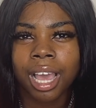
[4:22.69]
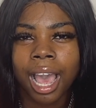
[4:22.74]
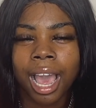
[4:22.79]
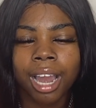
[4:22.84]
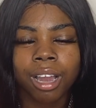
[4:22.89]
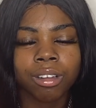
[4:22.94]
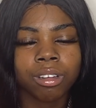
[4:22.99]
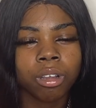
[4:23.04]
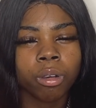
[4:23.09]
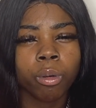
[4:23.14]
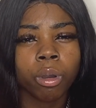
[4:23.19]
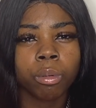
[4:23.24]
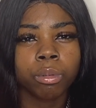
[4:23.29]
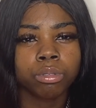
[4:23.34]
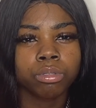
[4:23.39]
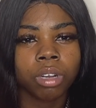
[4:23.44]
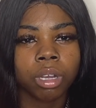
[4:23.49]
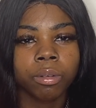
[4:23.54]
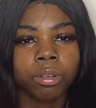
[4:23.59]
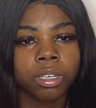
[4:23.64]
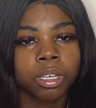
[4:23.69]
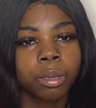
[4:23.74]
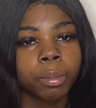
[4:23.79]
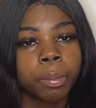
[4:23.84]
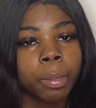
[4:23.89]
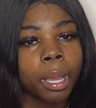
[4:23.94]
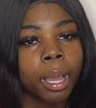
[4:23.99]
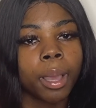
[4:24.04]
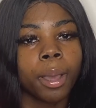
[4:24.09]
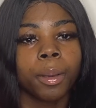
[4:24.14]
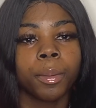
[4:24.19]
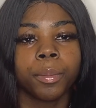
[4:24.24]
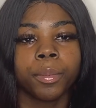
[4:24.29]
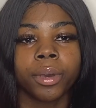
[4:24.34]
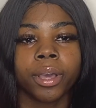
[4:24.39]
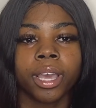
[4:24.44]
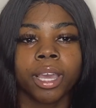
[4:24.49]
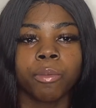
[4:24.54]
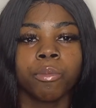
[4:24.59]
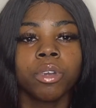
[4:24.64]
I don't know what was wrong with him,
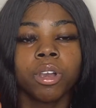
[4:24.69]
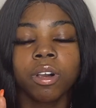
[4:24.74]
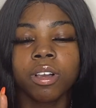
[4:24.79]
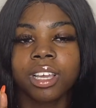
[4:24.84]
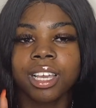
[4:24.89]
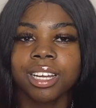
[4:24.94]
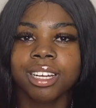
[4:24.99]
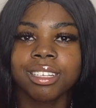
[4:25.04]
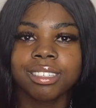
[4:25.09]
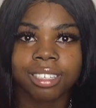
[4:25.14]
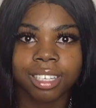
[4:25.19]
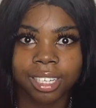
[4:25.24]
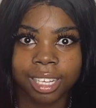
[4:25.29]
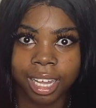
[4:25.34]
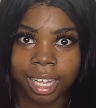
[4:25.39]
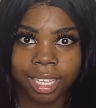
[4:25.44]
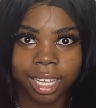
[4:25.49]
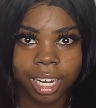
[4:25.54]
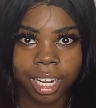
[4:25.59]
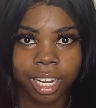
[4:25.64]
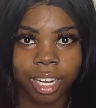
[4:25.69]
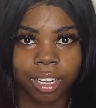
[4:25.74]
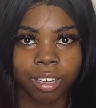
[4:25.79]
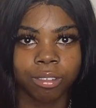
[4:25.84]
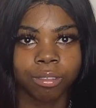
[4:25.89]
but we're gonna get into that later though.